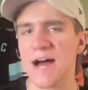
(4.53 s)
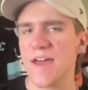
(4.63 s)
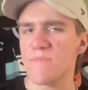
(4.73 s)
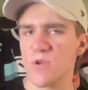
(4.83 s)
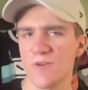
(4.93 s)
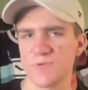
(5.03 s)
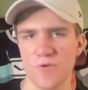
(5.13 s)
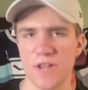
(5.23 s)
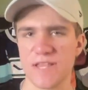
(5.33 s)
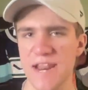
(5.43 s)
I am your host,
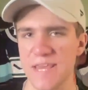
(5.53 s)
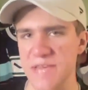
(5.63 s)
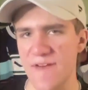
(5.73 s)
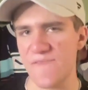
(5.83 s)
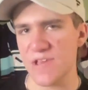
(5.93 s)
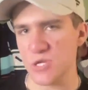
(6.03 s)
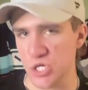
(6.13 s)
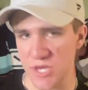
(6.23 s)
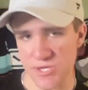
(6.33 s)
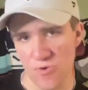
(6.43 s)
Nordic 97, and
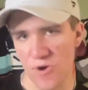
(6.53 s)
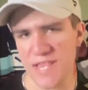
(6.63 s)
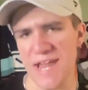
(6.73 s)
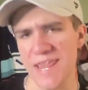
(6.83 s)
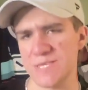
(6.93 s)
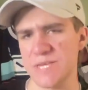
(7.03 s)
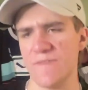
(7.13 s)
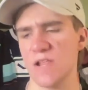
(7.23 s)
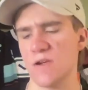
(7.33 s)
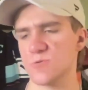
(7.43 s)
just Nordic
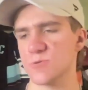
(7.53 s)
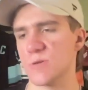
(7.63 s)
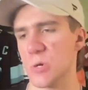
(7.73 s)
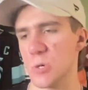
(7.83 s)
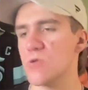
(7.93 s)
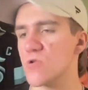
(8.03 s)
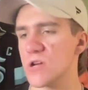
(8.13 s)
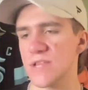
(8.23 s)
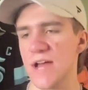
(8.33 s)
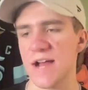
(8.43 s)
97 here. So the crew
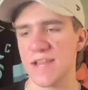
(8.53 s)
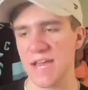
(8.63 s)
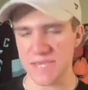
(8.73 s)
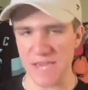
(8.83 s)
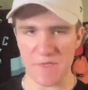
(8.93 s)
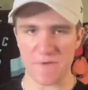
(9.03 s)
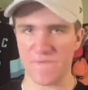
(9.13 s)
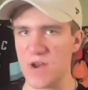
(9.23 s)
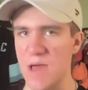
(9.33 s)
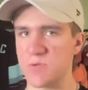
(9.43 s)
could not get together
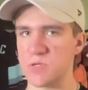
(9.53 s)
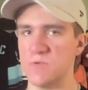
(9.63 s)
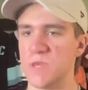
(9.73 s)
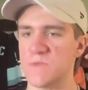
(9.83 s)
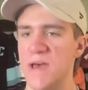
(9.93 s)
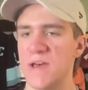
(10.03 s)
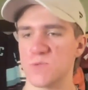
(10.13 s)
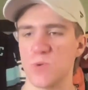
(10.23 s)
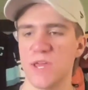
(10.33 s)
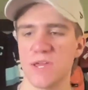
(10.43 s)
for an episode this past
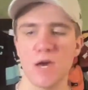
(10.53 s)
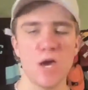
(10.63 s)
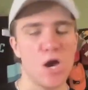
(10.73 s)
week.